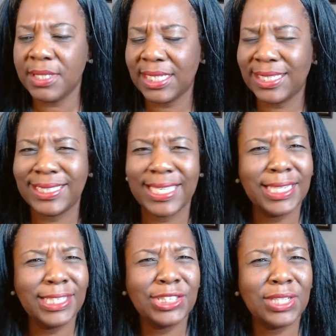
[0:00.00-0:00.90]
Is it The
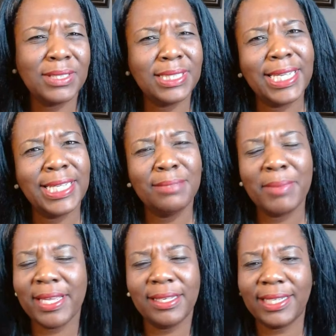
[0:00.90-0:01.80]
Daily Show? The Daily
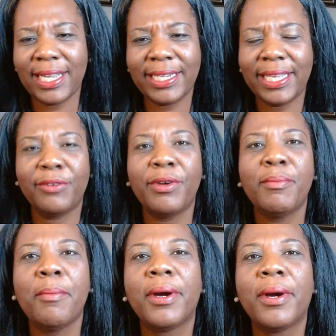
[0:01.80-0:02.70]
Mail? I can't
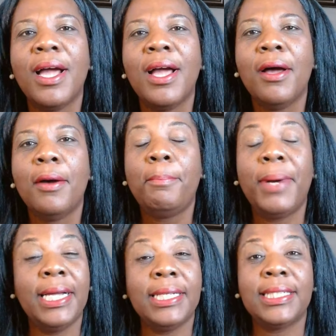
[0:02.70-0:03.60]
remember.
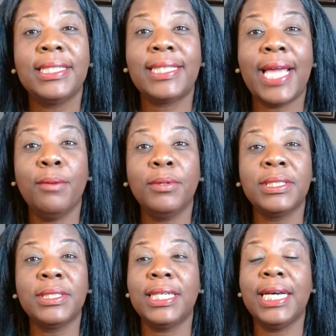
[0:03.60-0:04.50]
But that
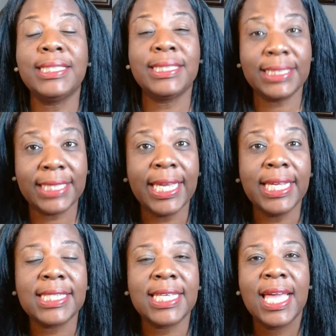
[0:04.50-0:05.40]
was a
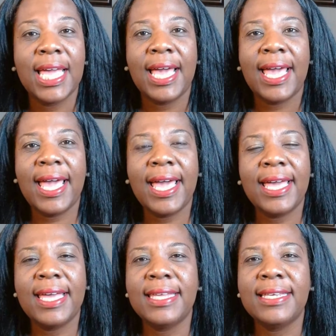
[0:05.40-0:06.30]
skit.
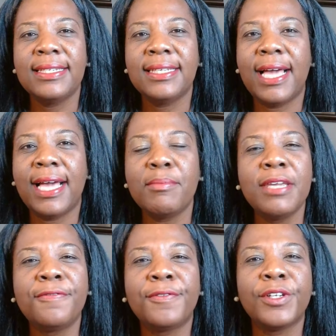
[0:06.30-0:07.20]
And I
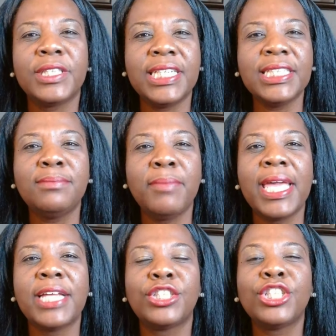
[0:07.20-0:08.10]
mean, for this
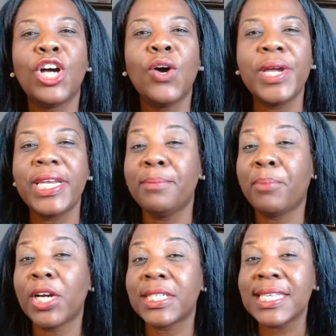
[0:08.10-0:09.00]
man to go in and
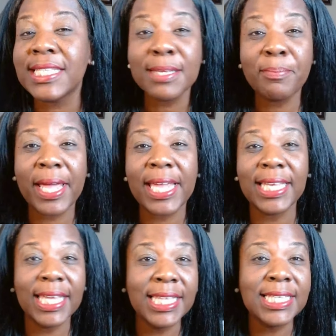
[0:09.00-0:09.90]
participate
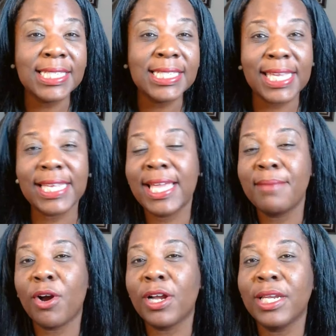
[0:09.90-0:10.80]
in this skit, and
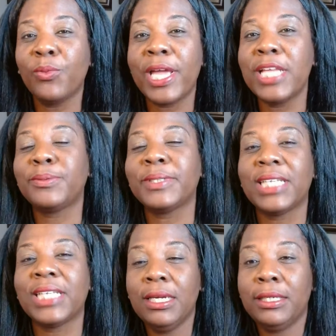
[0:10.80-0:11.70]
Marlon Wayans was,
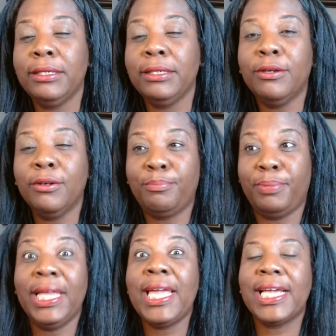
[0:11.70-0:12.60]
you know,
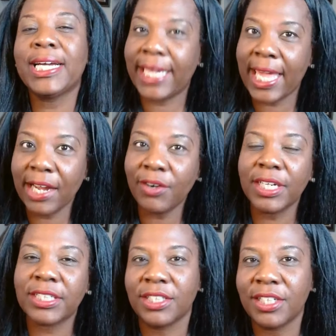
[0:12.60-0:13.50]
playing a
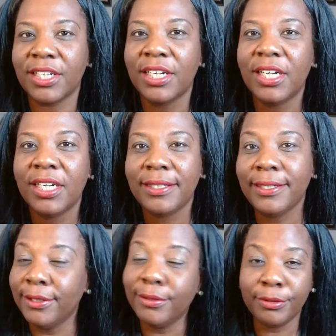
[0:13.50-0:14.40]
character, you
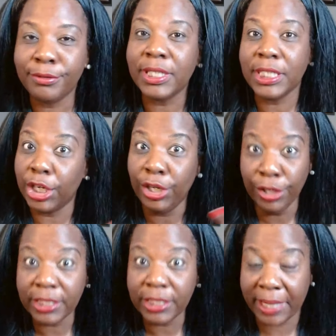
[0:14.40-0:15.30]
know, a really
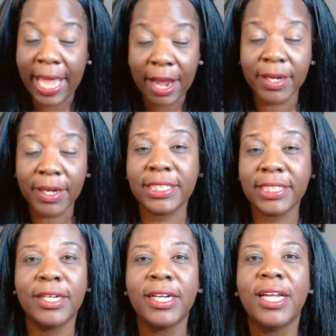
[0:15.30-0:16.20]
hood up
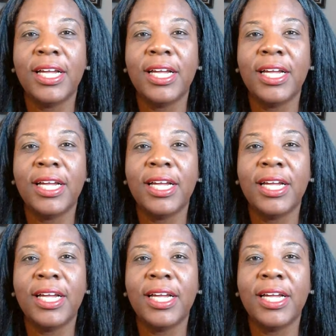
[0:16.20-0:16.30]
character.